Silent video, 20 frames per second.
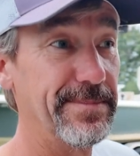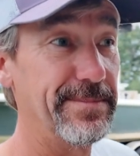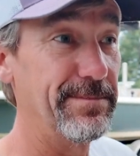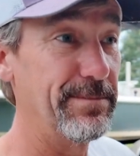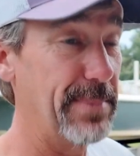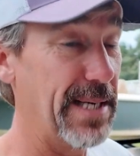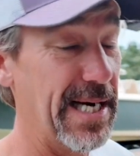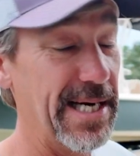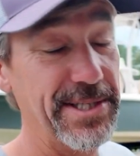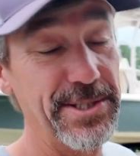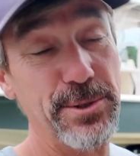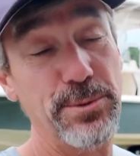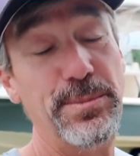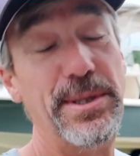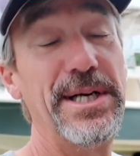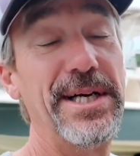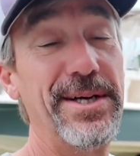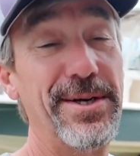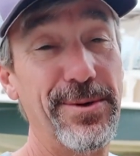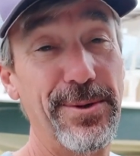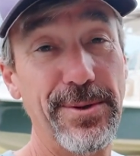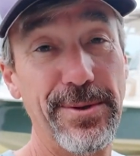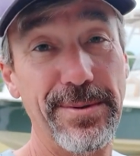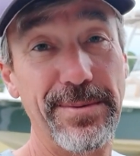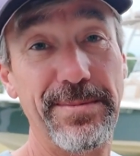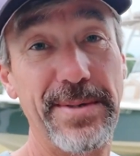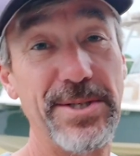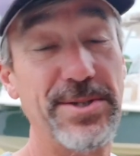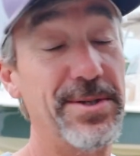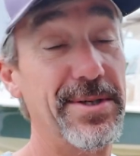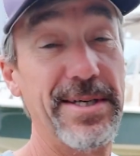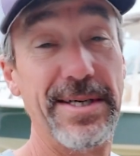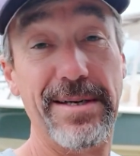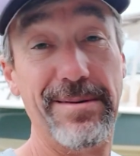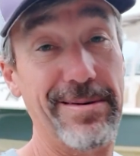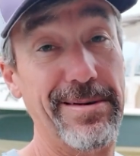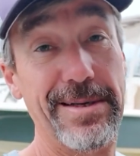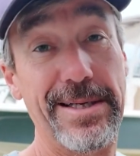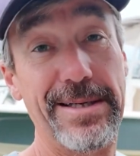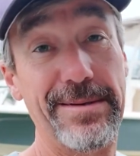Back to Minn Kota. I should have
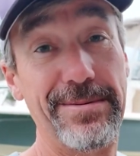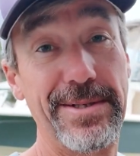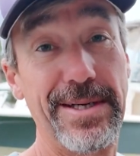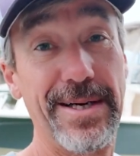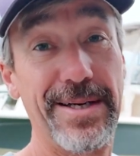never left,